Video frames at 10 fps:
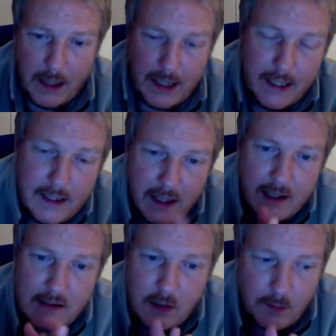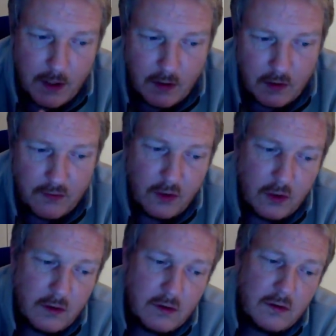buy the XRP in order
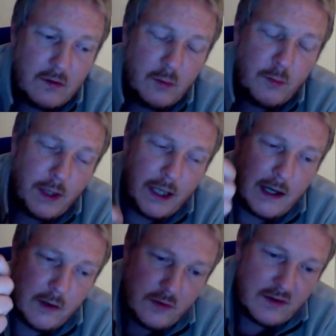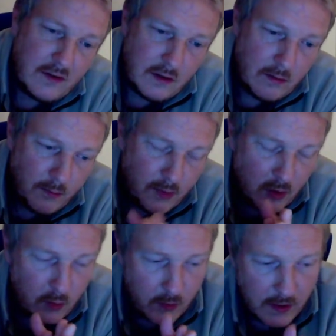to pay out the
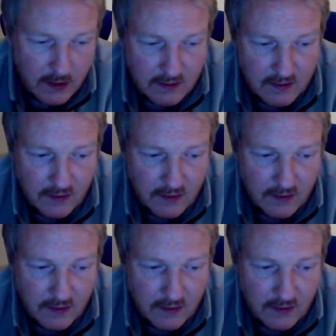appropriate